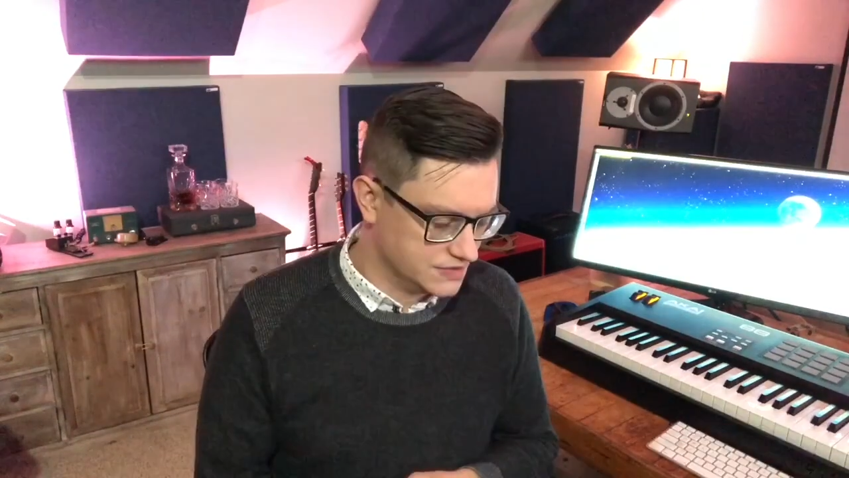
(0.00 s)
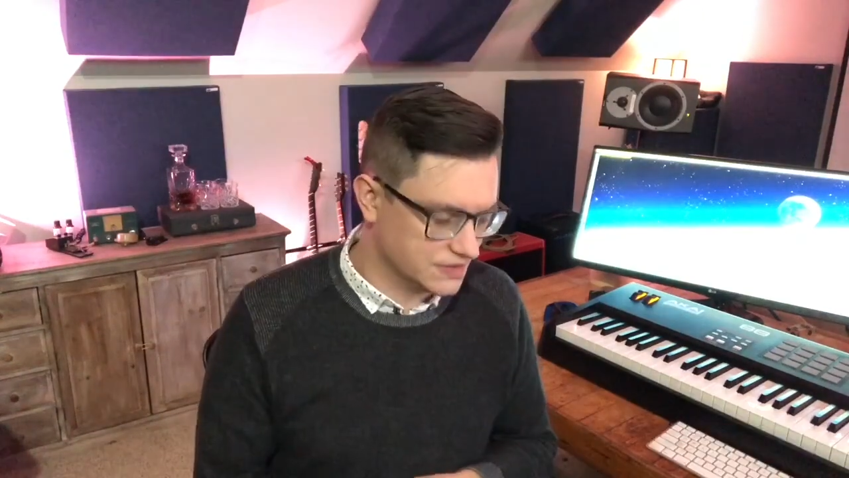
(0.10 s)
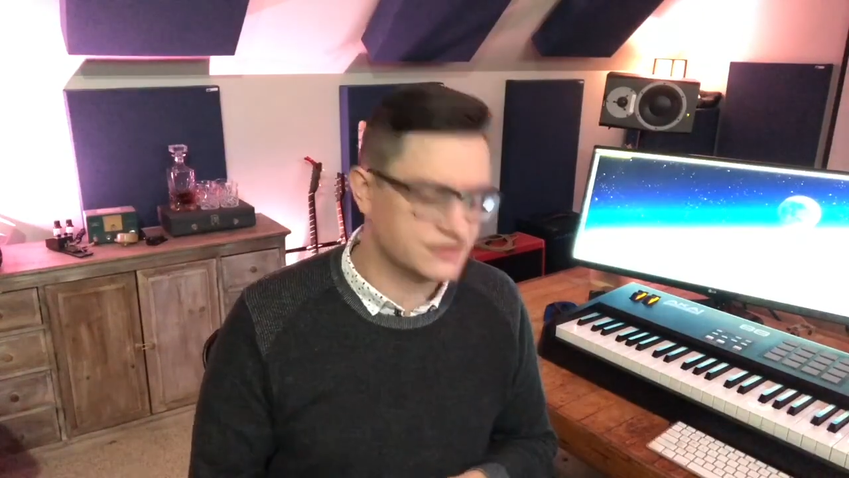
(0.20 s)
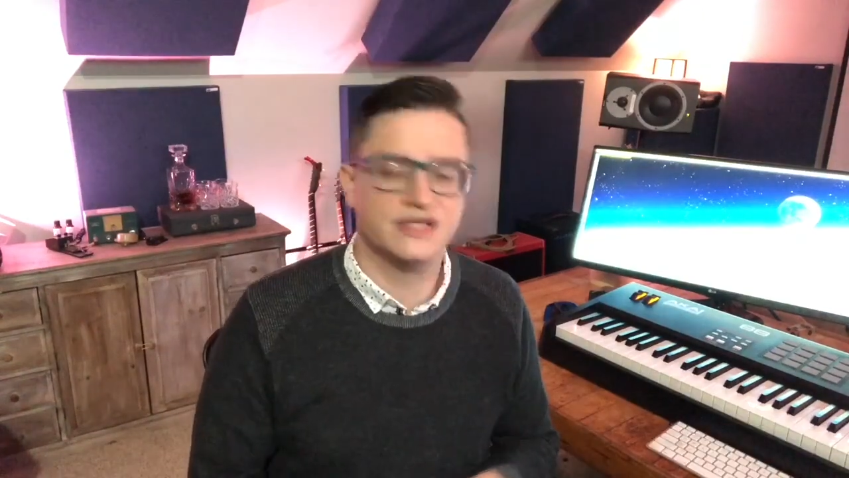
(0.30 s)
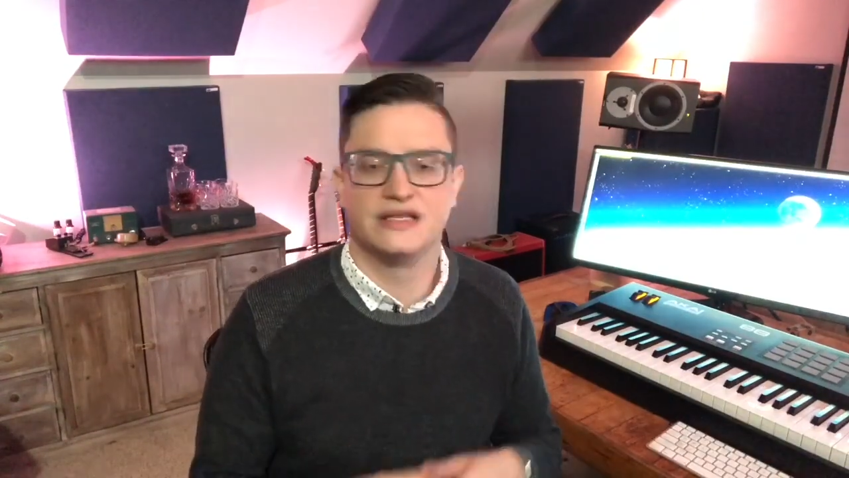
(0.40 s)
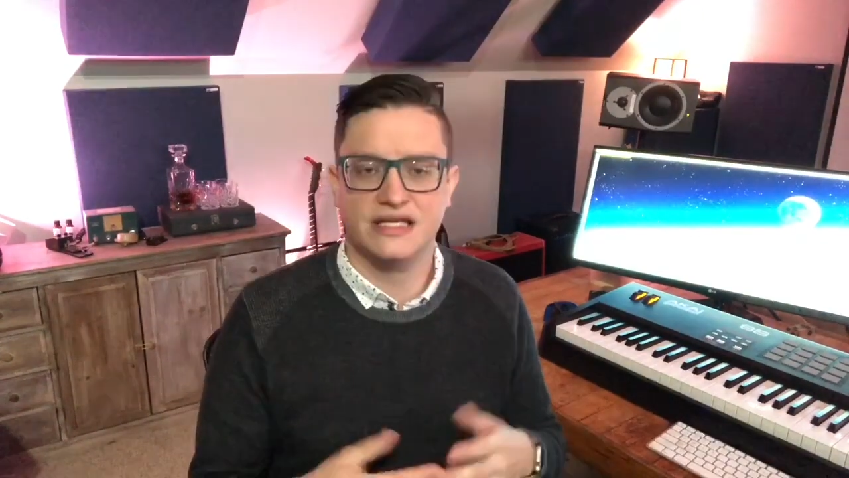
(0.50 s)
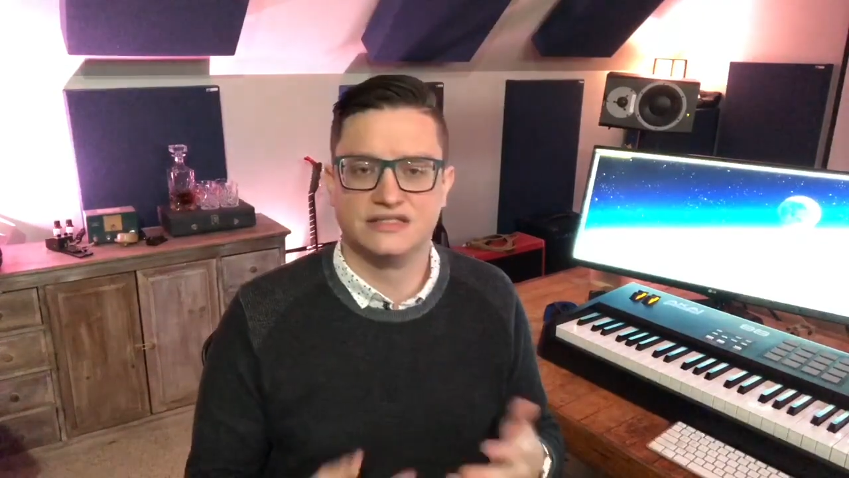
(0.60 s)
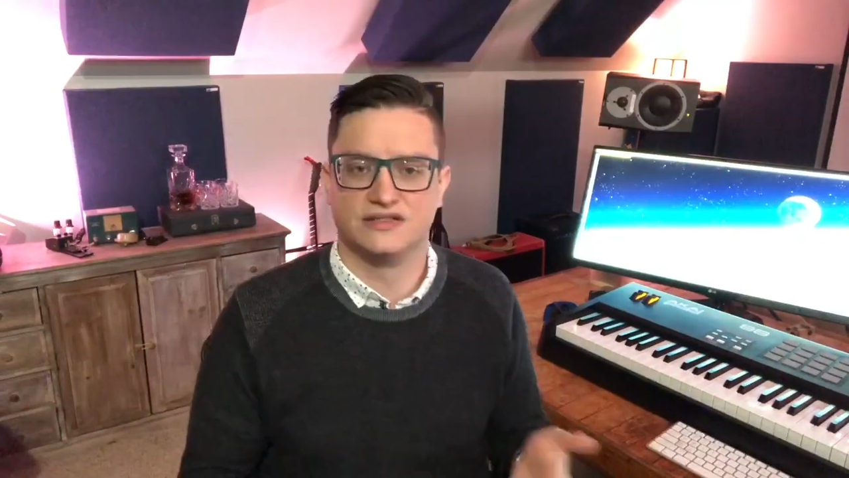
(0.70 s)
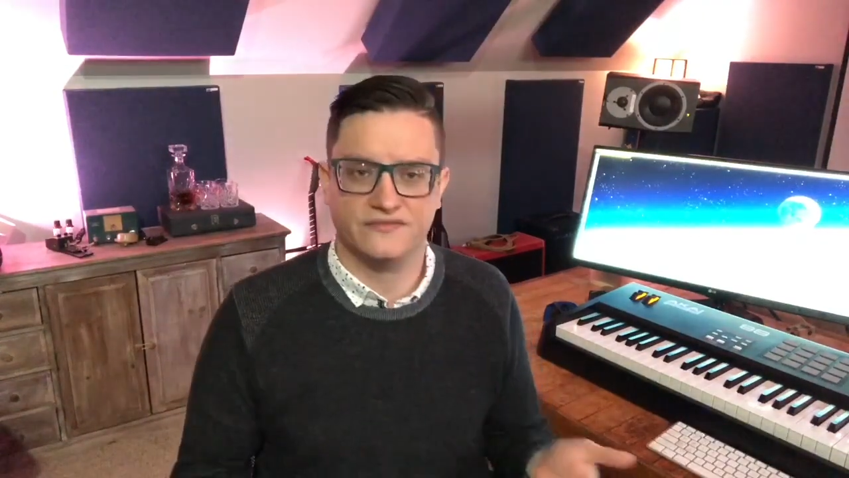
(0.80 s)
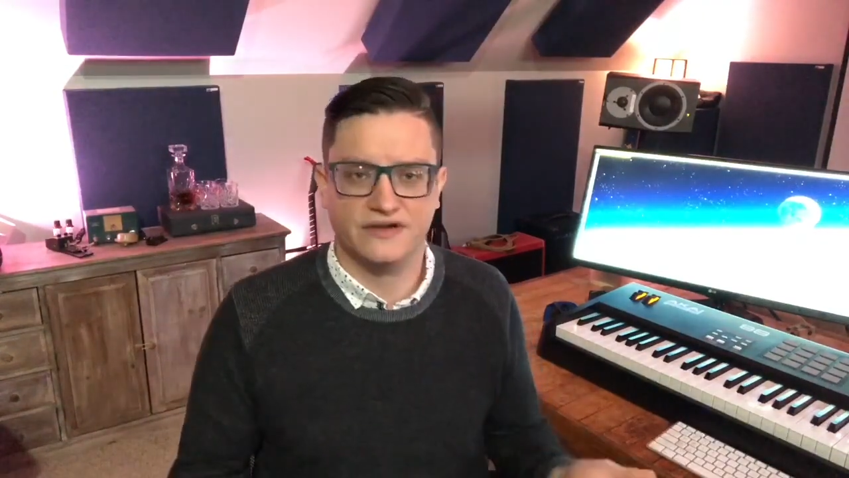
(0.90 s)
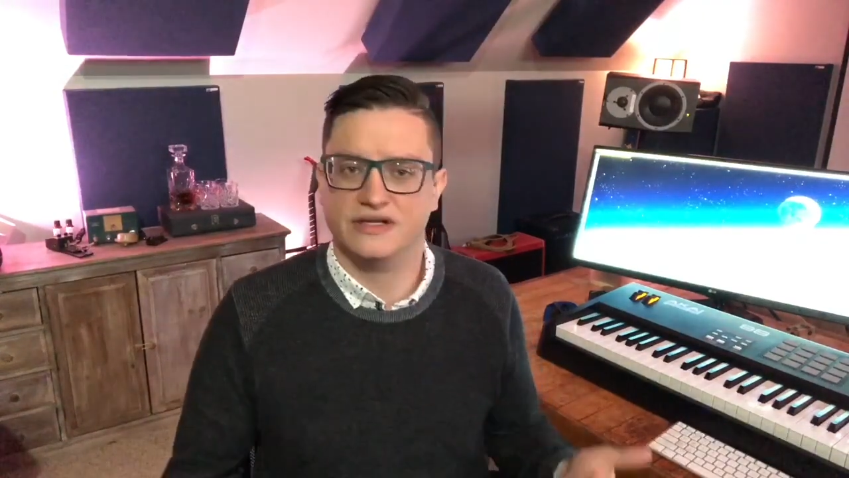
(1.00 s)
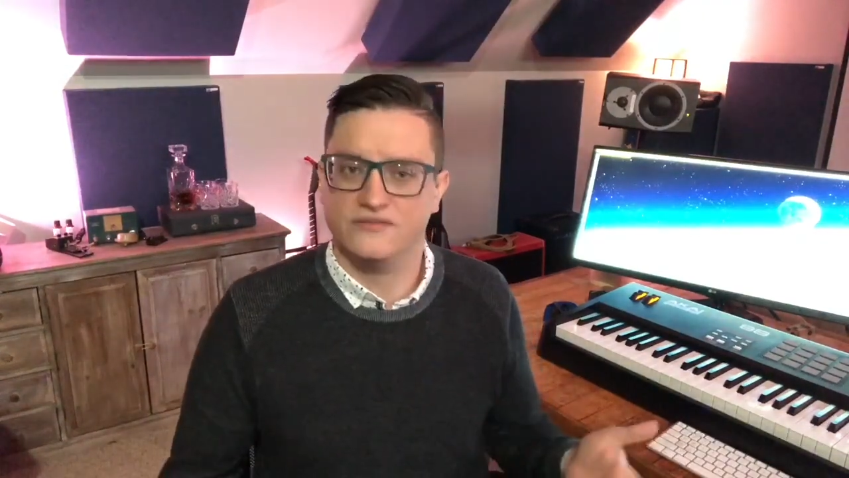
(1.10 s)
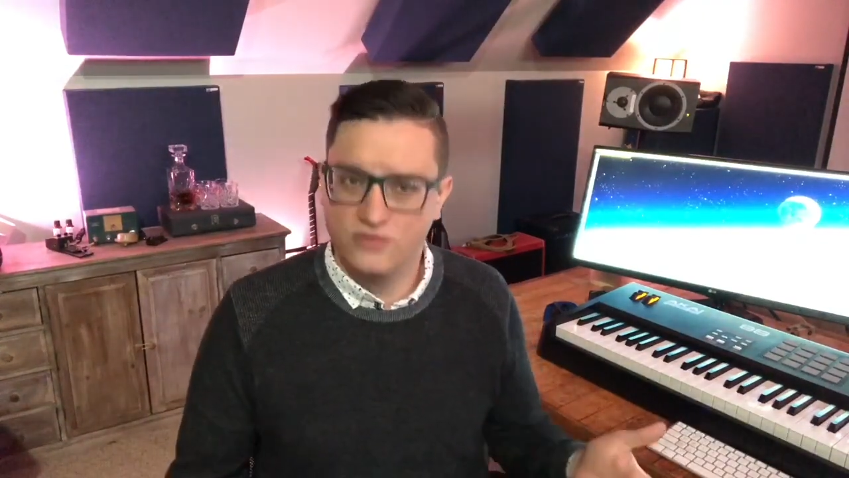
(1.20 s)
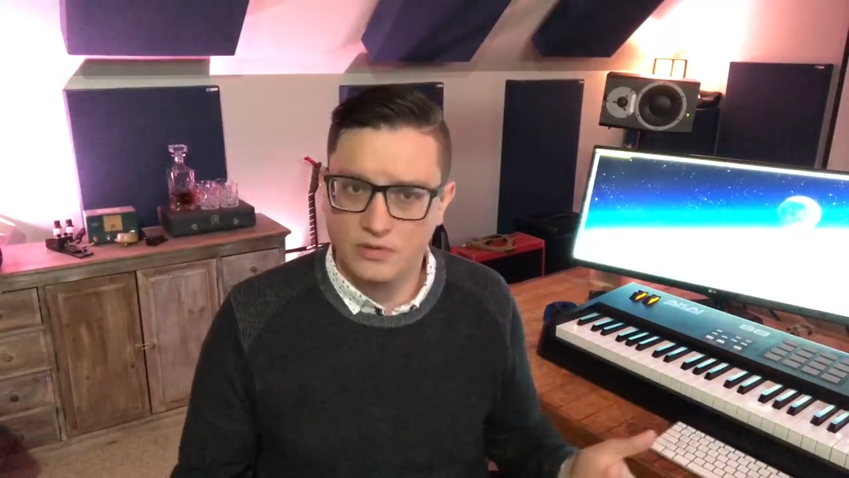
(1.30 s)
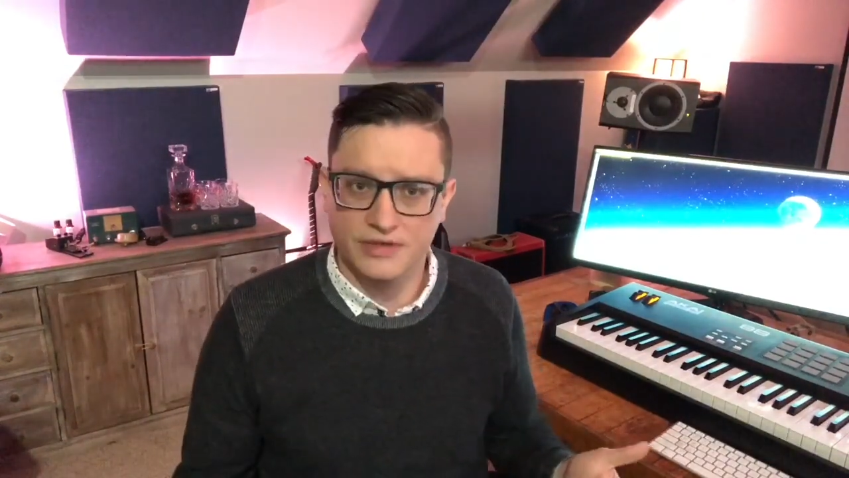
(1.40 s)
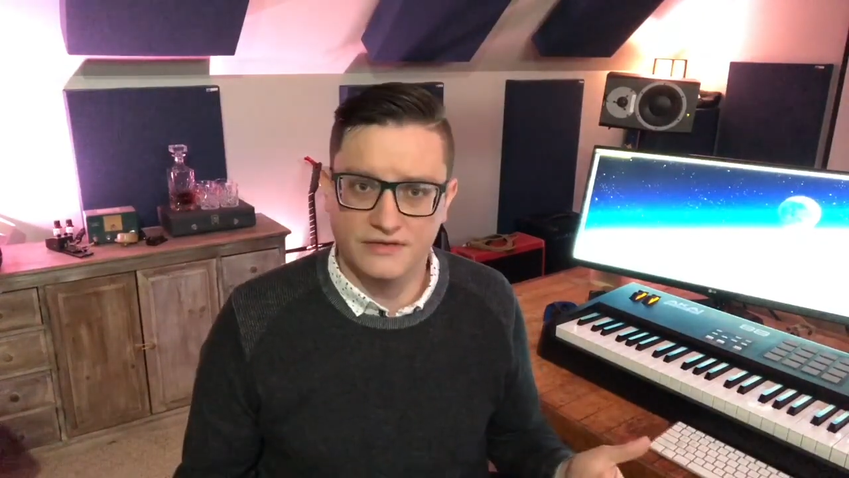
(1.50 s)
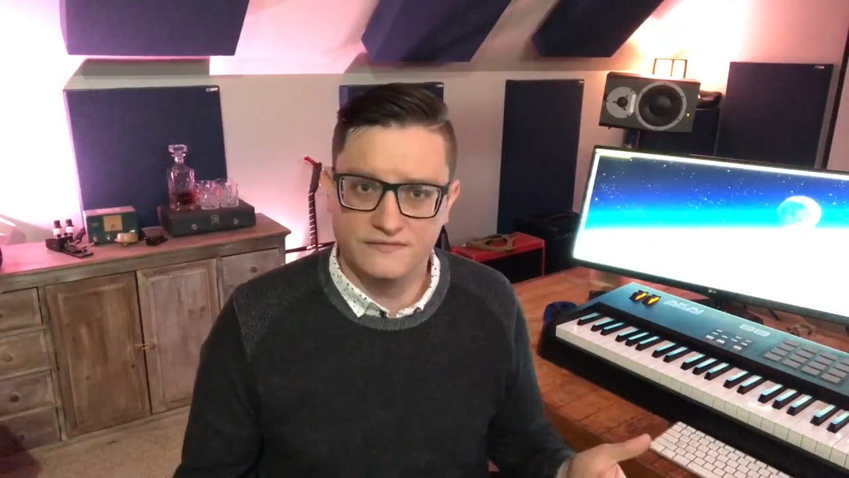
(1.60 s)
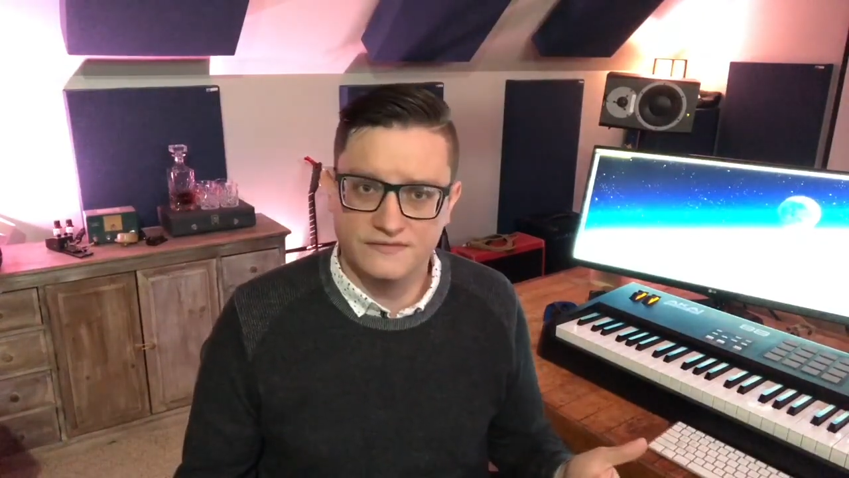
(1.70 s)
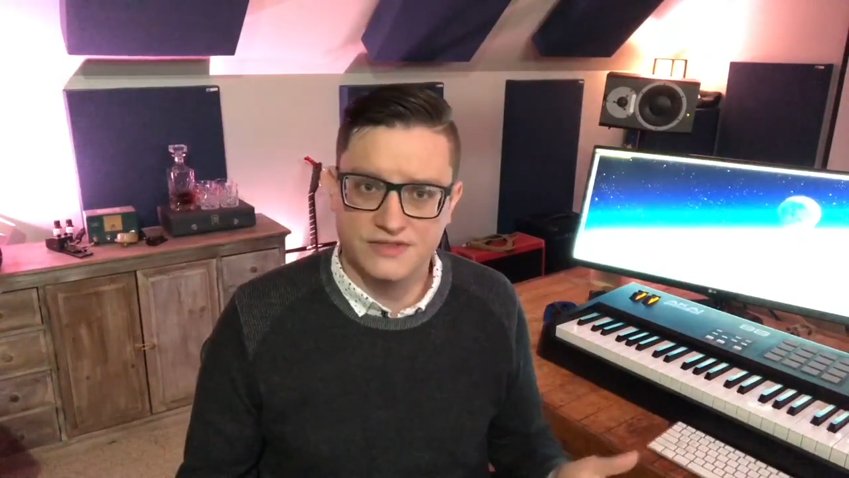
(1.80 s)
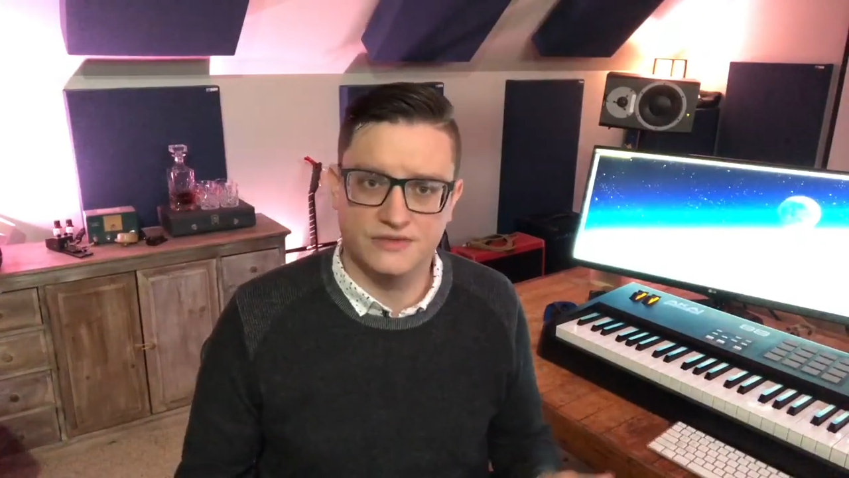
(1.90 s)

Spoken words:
Those are the things that are very informative